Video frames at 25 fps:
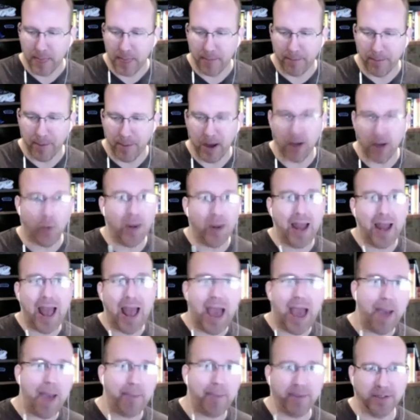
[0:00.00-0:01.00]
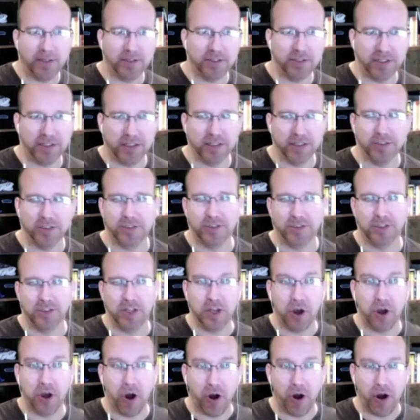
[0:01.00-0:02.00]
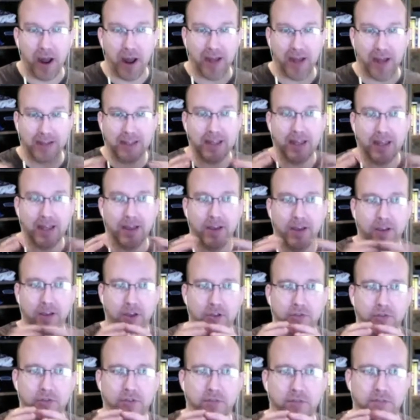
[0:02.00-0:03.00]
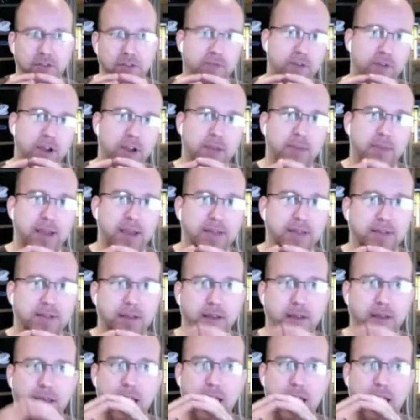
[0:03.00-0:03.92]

But what happens is then our idea goes from this very basic,